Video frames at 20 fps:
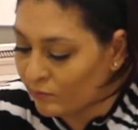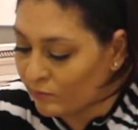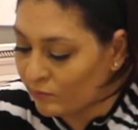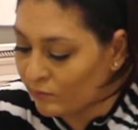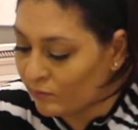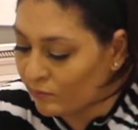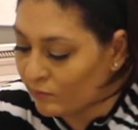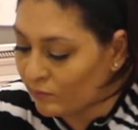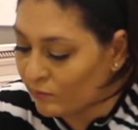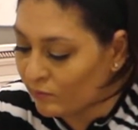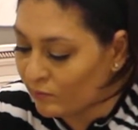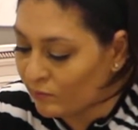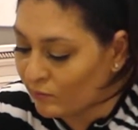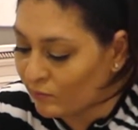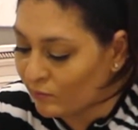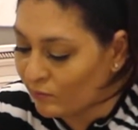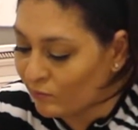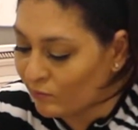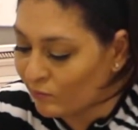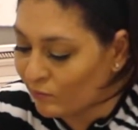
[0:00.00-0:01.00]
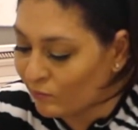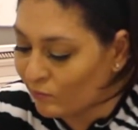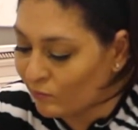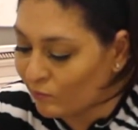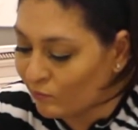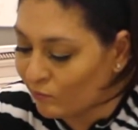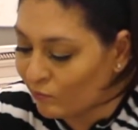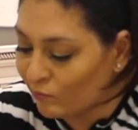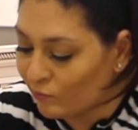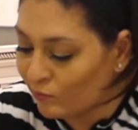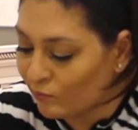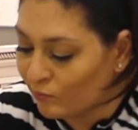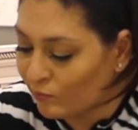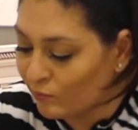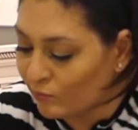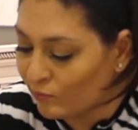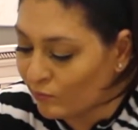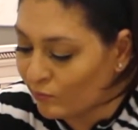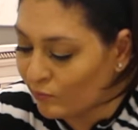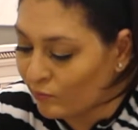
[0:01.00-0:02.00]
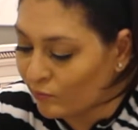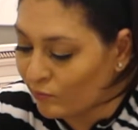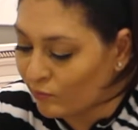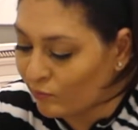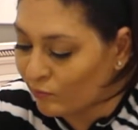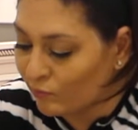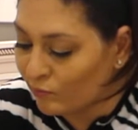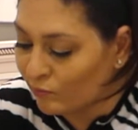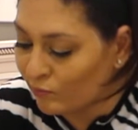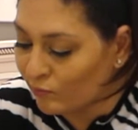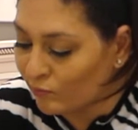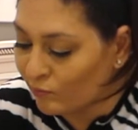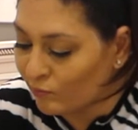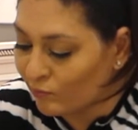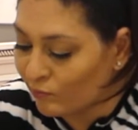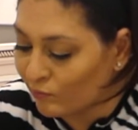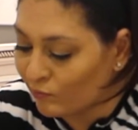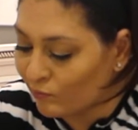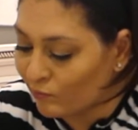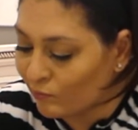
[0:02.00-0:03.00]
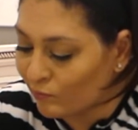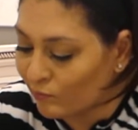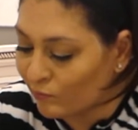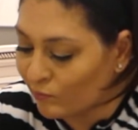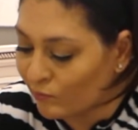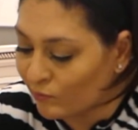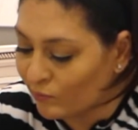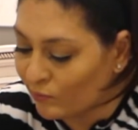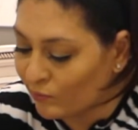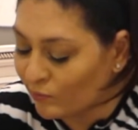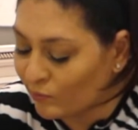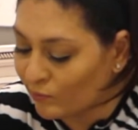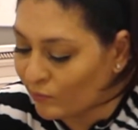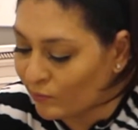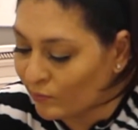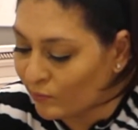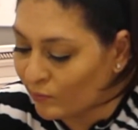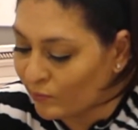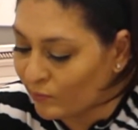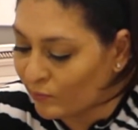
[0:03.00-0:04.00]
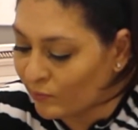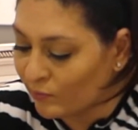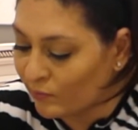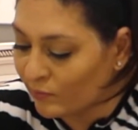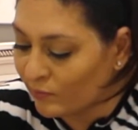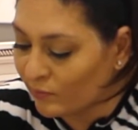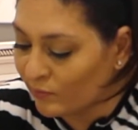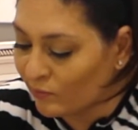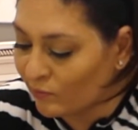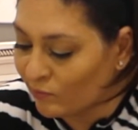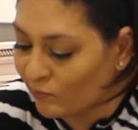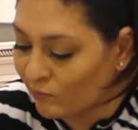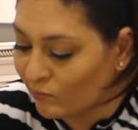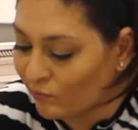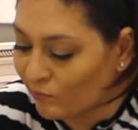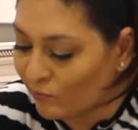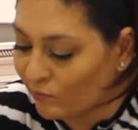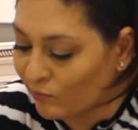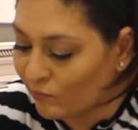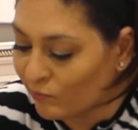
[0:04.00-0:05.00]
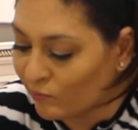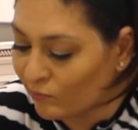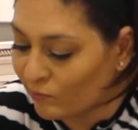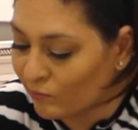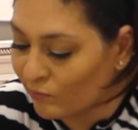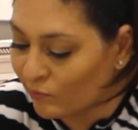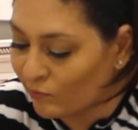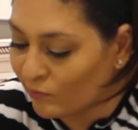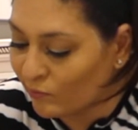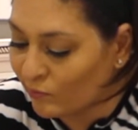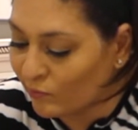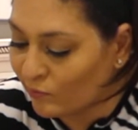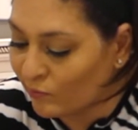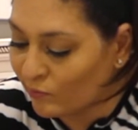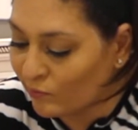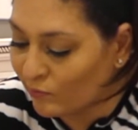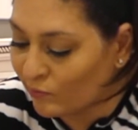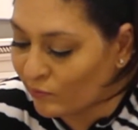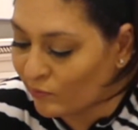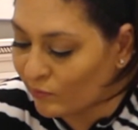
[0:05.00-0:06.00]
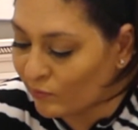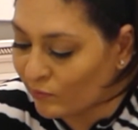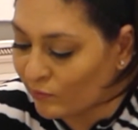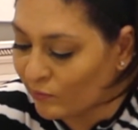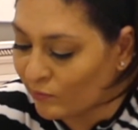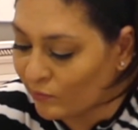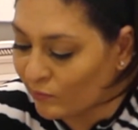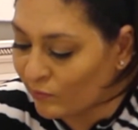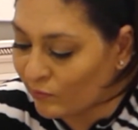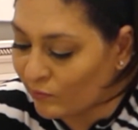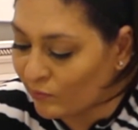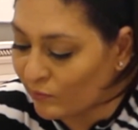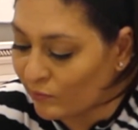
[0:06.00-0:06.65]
No words are spoken by the person on screen.